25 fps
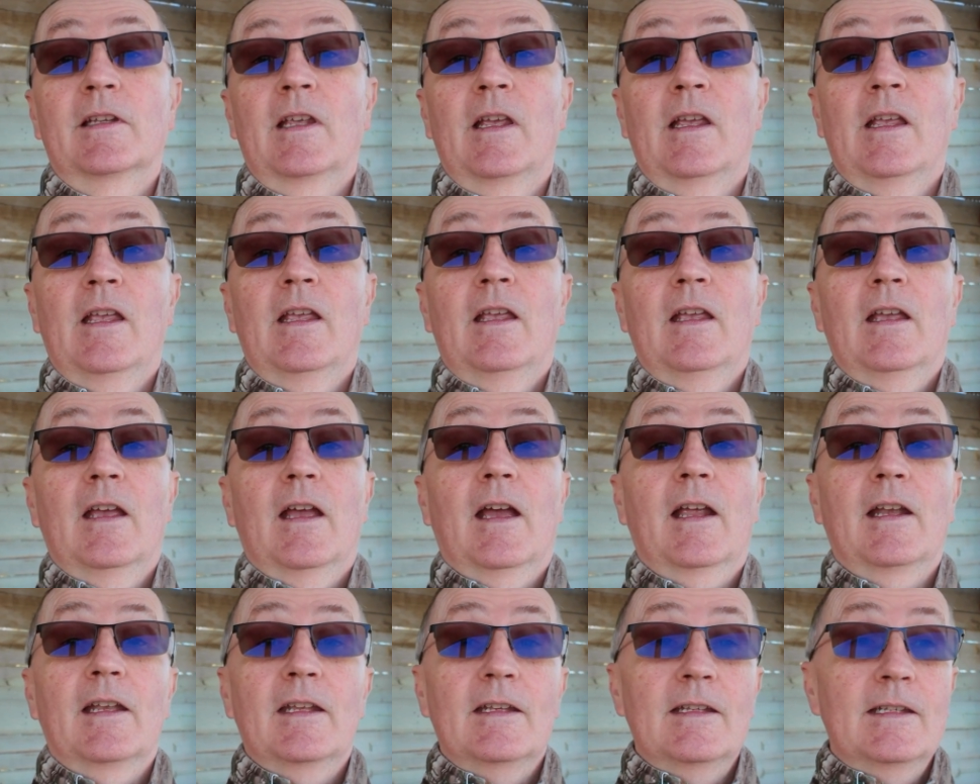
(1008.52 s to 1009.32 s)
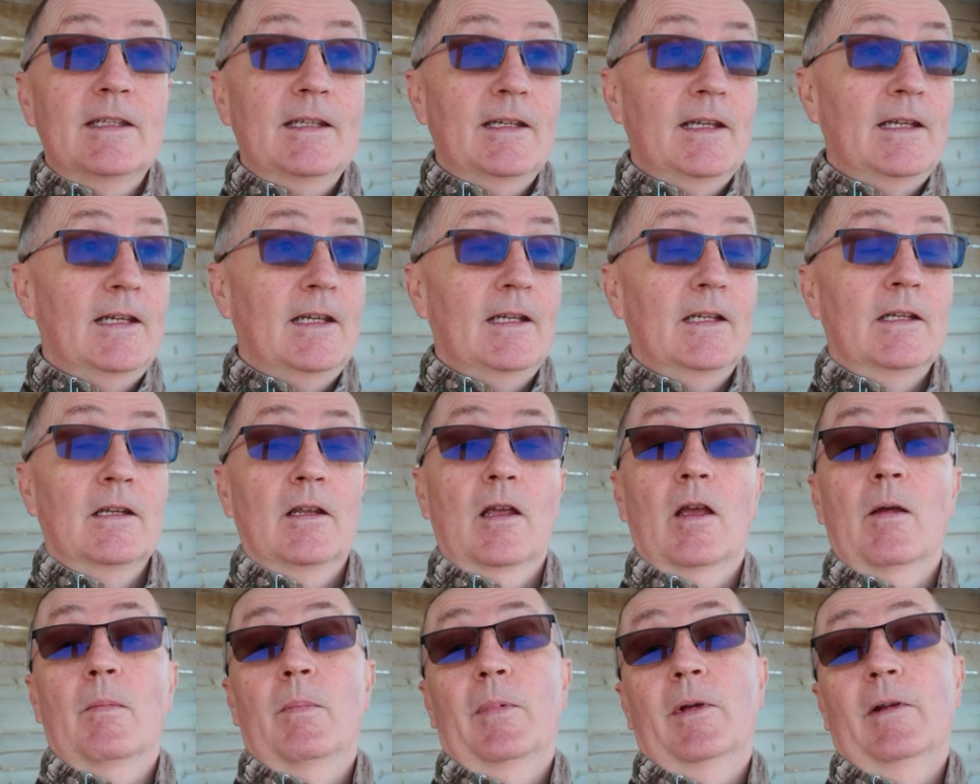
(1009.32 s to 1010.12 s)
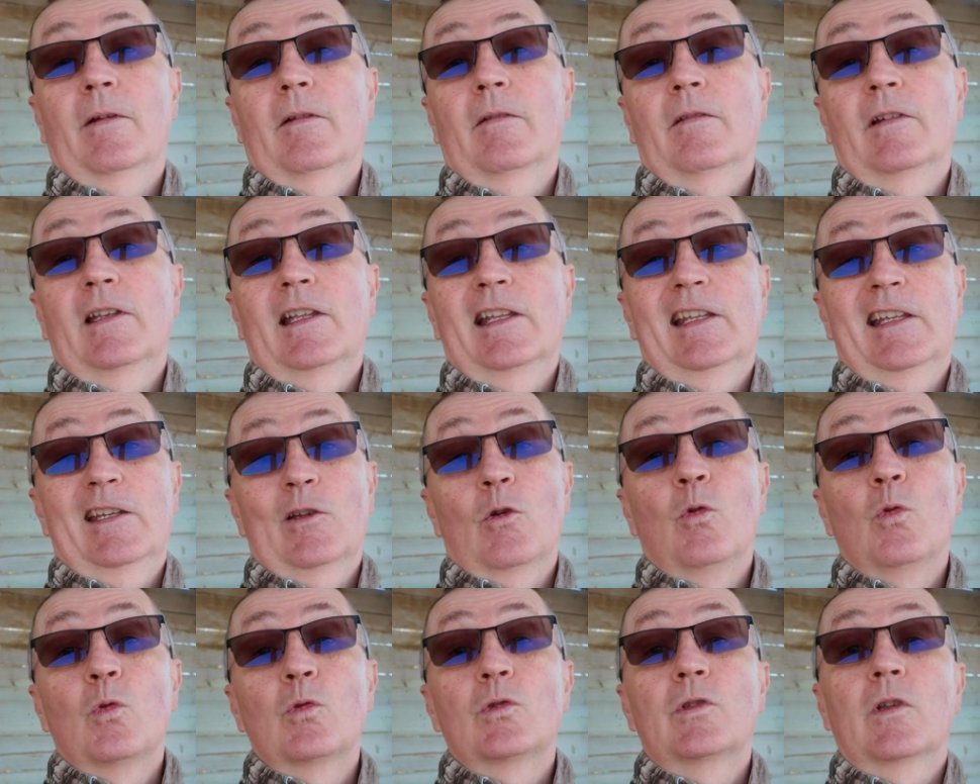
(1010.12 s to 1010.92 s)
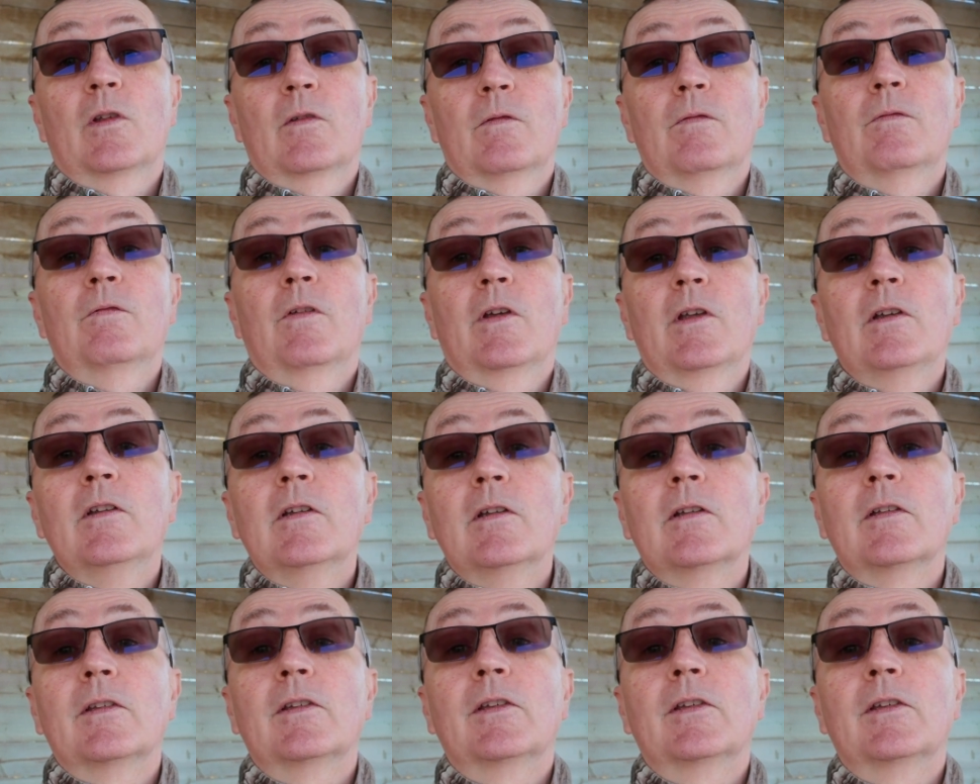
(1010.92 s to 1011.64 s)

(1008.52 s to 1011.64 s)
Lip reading: And indeed, apparently the autofocus